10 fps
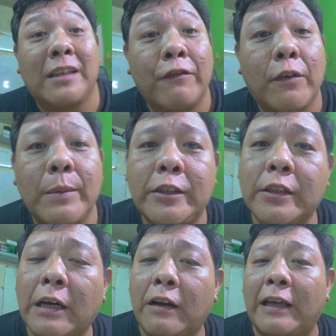the
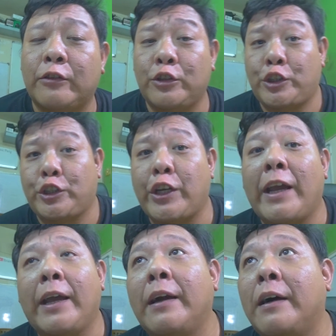information that I'd like to
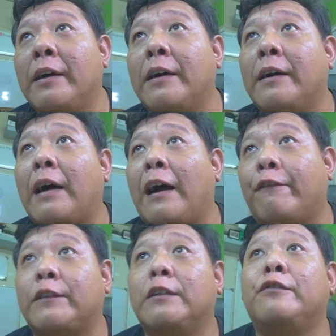share
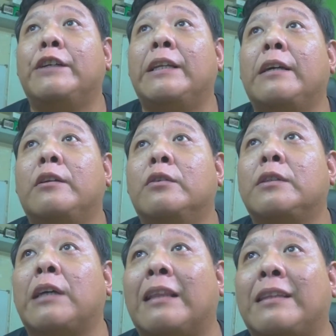after reading
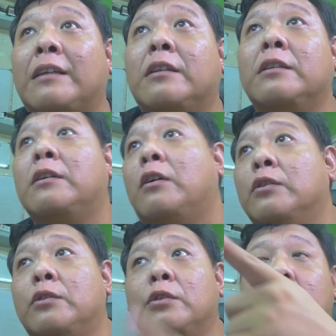those article
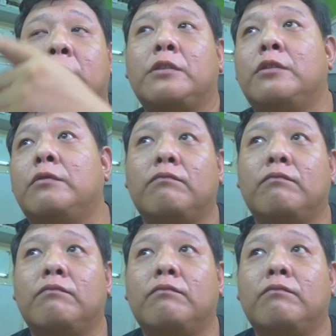or those